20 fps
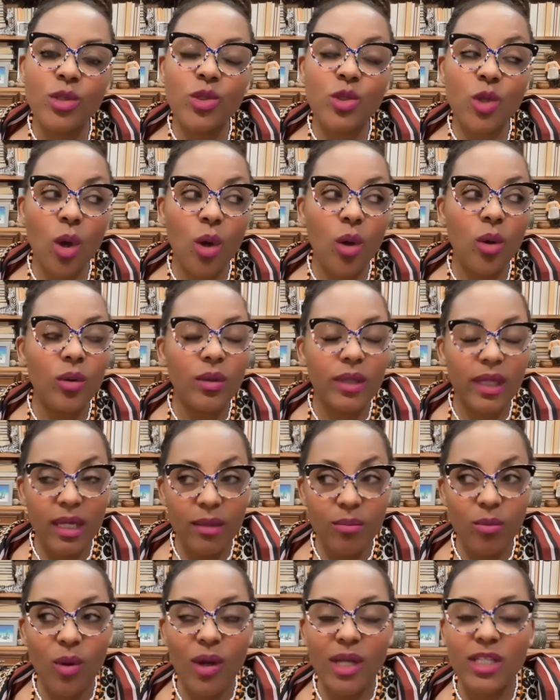So
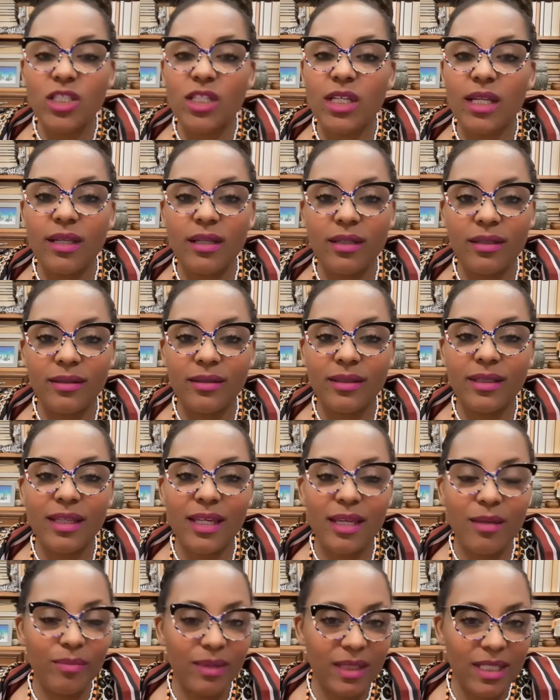keep watching,
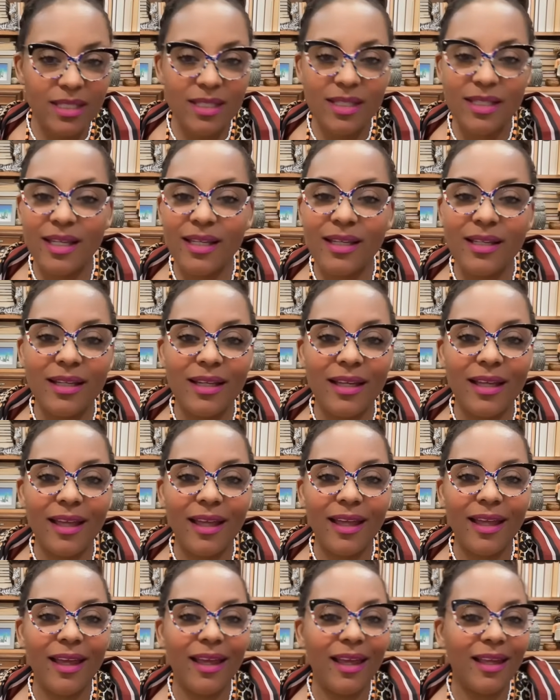keep listening,
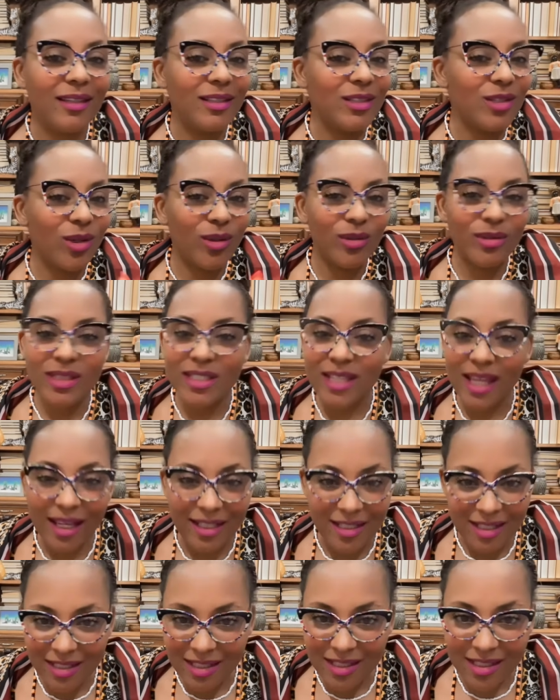and don't say I
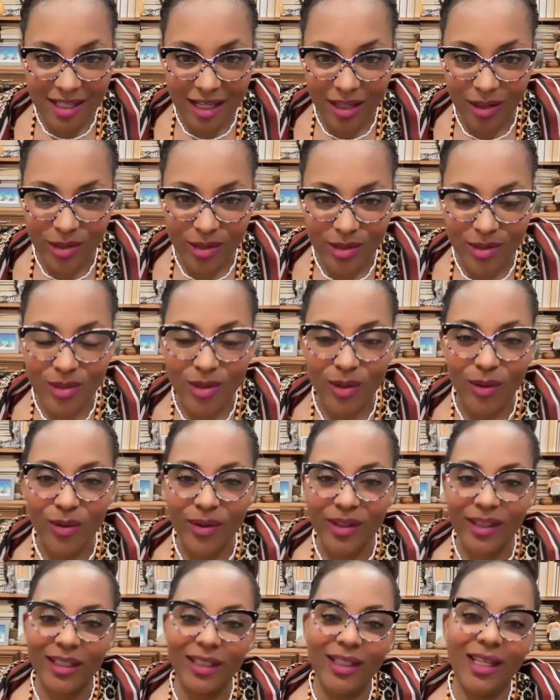didn't tell you so.